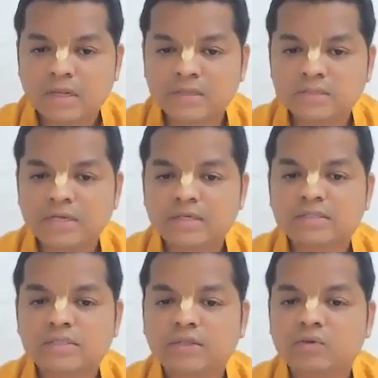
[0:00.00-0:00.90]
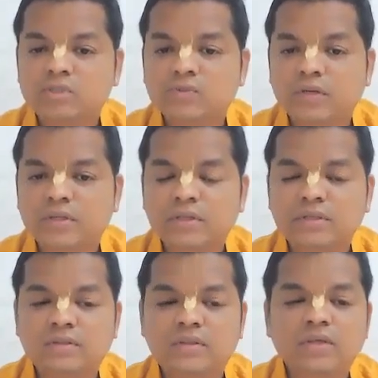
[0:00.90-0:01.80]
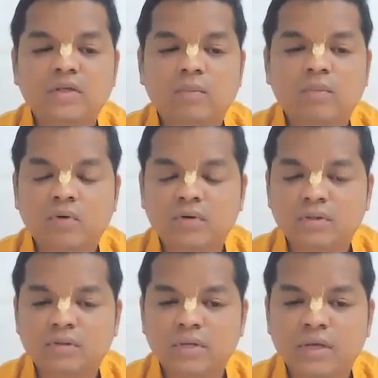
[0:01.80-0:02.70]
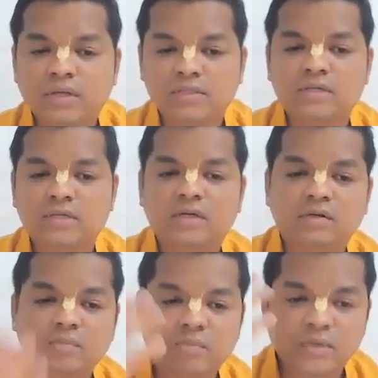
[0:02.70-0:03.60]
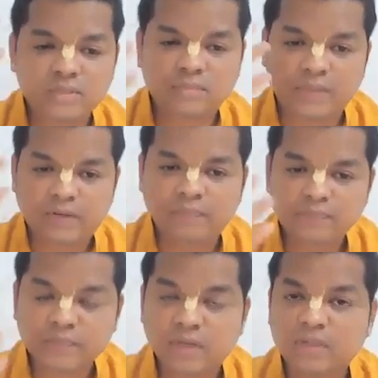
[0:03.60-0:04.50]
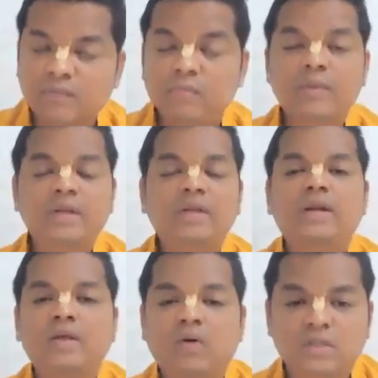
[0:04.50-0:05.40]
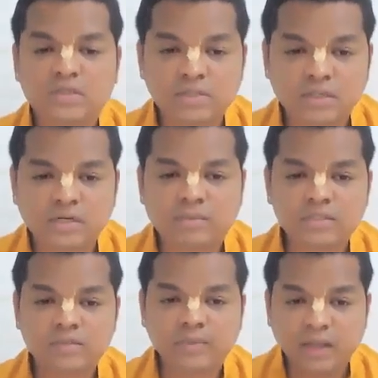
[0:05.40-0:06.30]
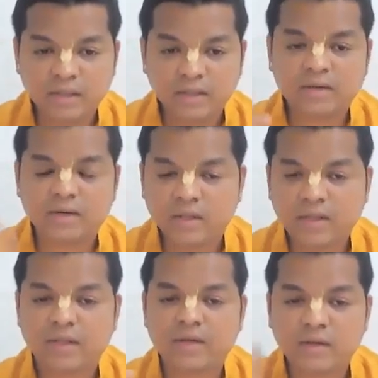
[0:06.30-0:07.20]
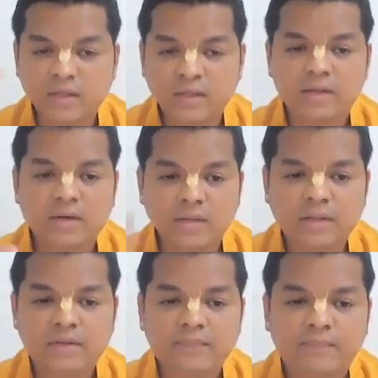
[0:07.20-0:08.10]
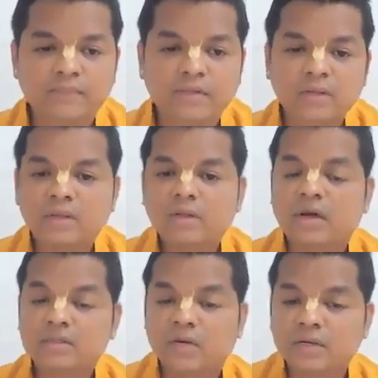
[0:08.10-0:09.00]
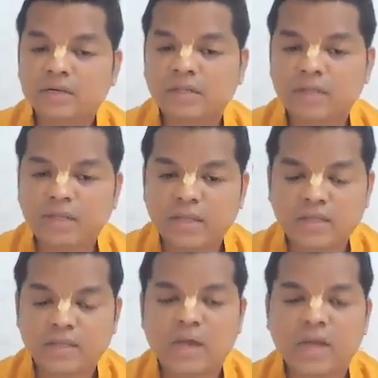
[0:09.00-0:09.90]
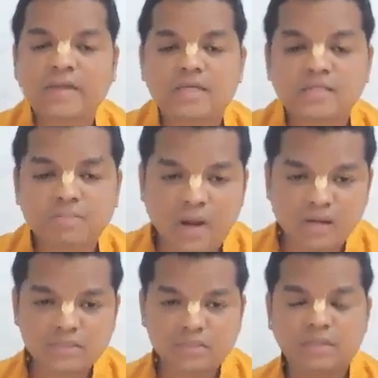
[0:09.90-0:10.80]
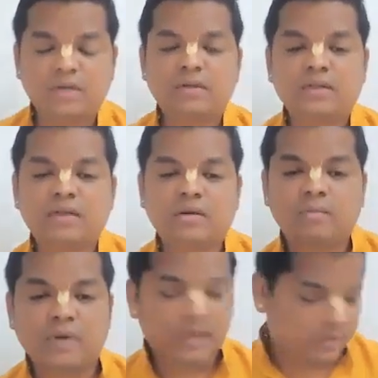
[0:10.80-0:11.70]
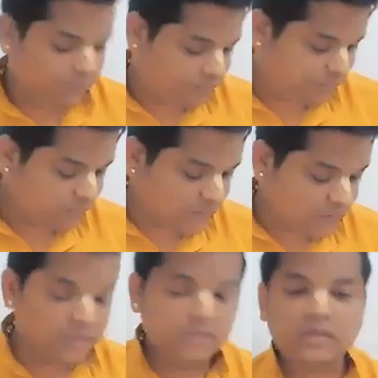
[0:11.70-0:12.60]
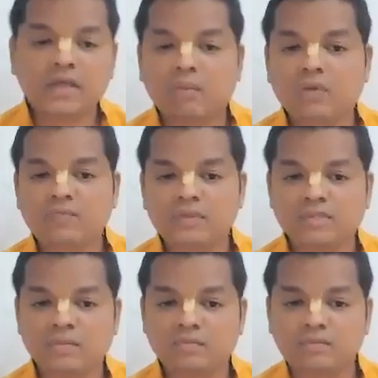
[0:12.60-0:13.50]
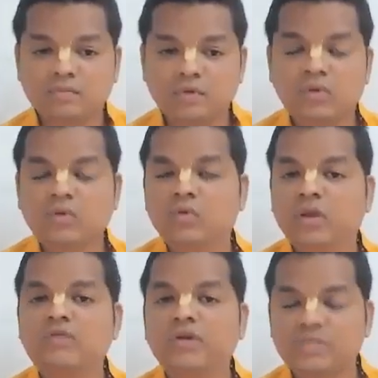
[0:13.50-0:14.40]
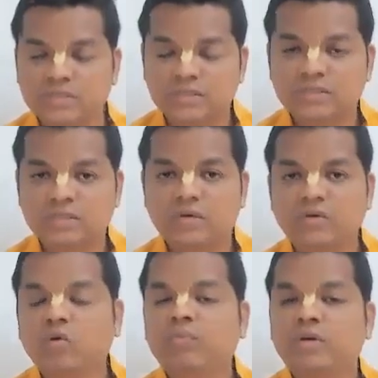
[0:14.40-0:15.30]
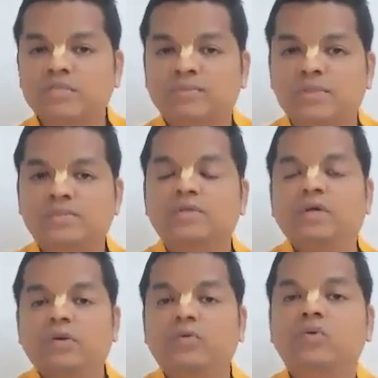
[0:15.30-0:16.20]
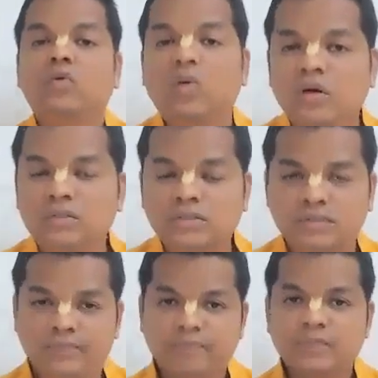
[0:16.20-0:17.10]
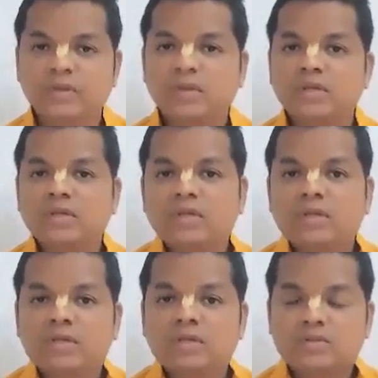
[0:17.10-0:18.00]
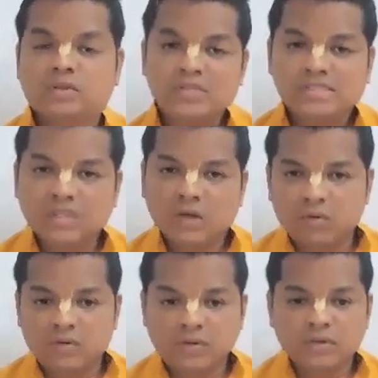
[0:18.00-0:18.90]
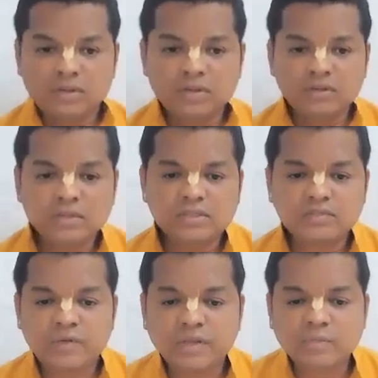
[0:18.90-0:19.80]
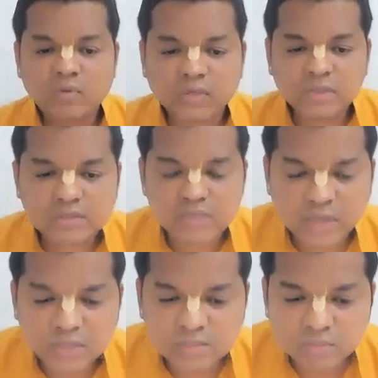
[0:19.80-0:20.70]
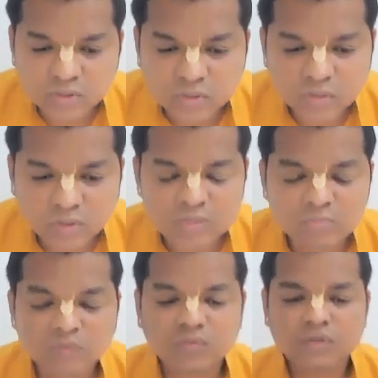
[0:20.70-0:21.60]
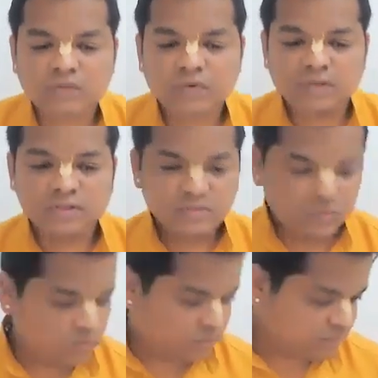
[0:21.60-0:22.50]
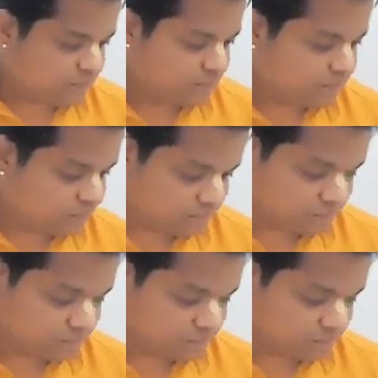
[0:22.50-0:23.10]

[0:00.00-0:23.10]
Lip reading: Scientists, they usually think about certain principle, and they will be meditating on the certain principle again and again and again and again, and suddenly idea sparks in their brain, and then they come up with some new inventions and new principles, new laws. So this sound is very important. Is there any spiritual knowledge before the Vedas? No.